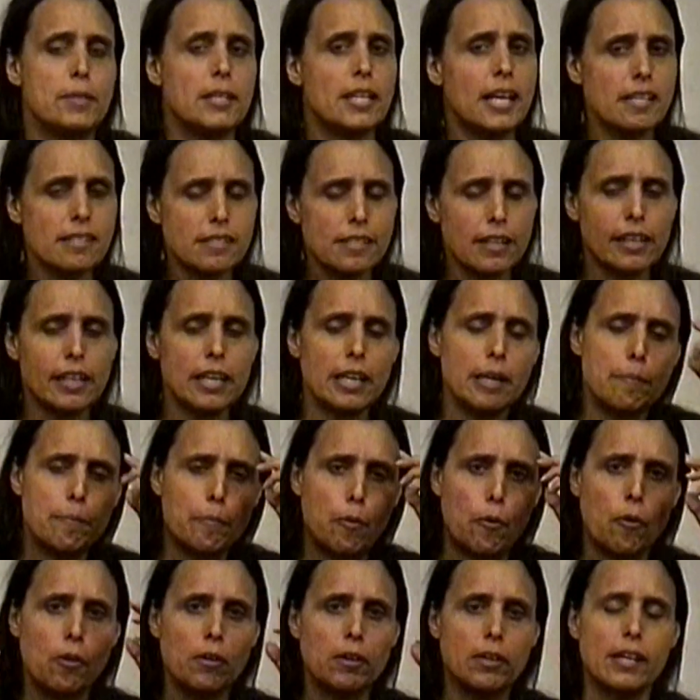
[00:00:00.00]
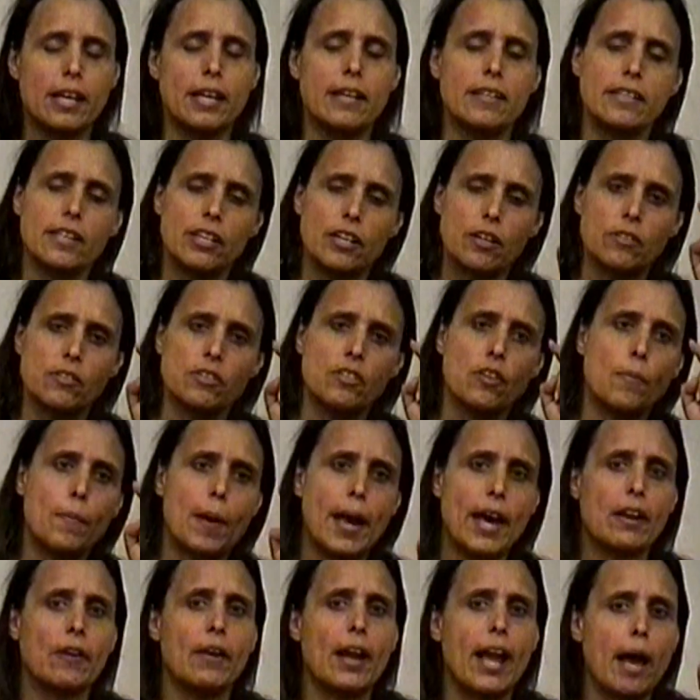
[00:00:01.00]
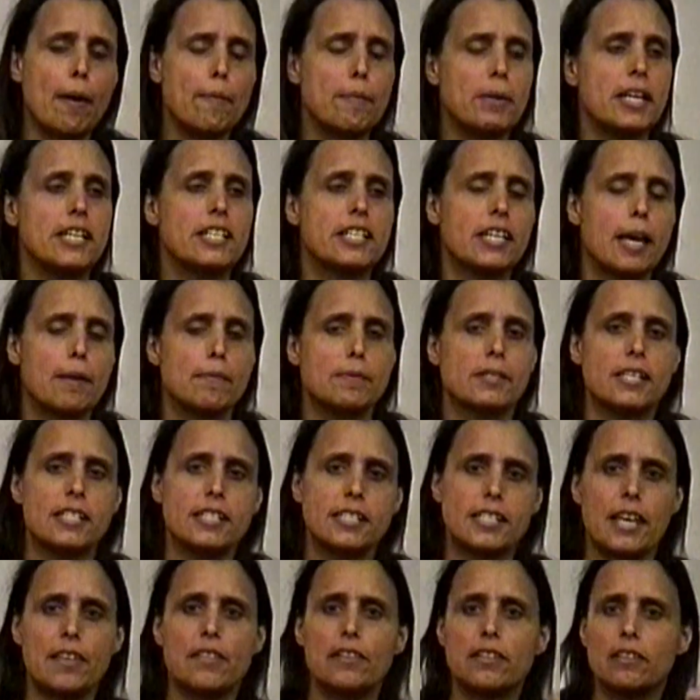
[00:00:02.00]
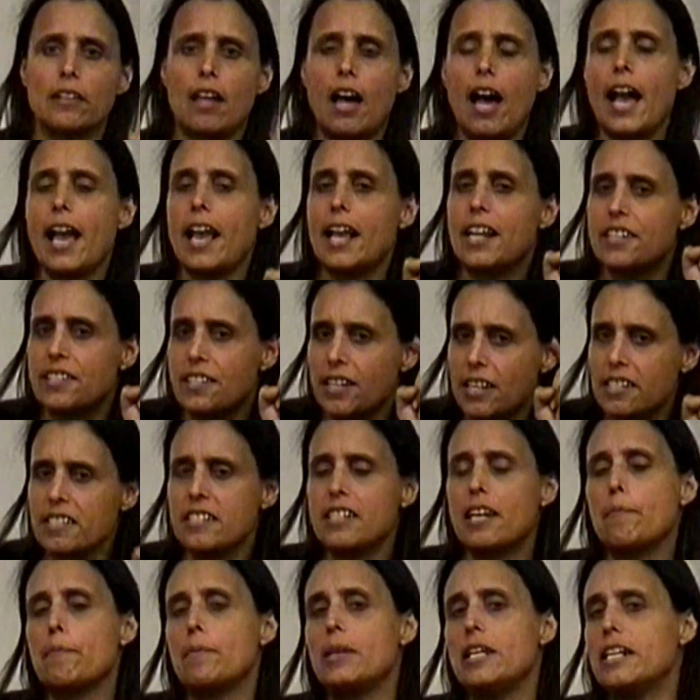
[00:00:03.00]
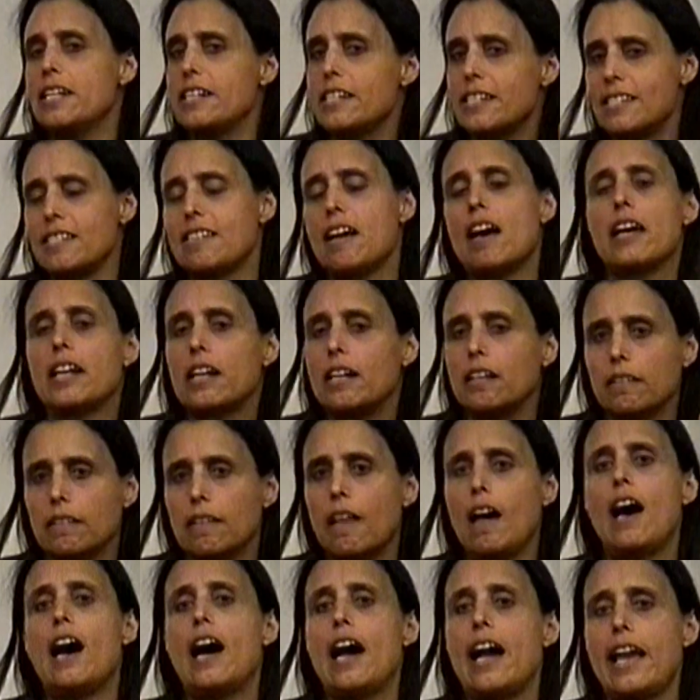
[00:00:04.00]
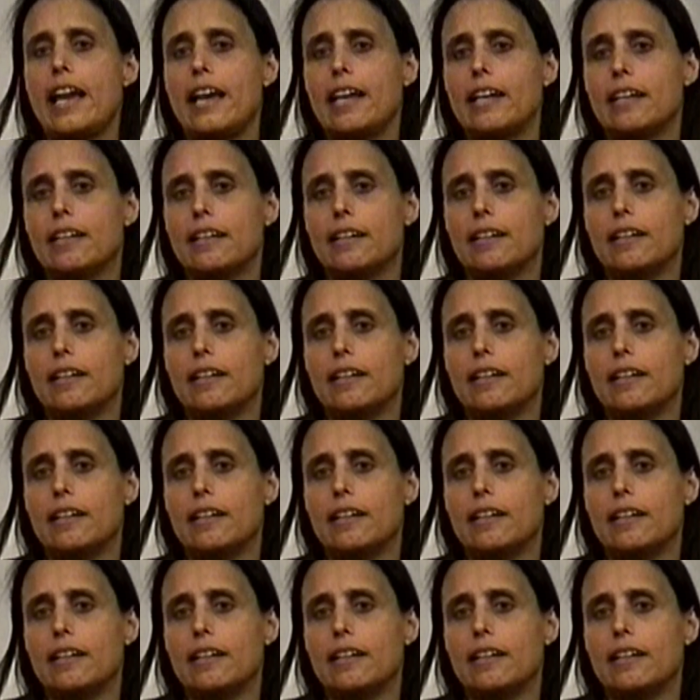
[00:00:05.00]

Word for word: I mean, that's like an important, you know, no matter how many times they say the lie, it does not mean it is not a lie.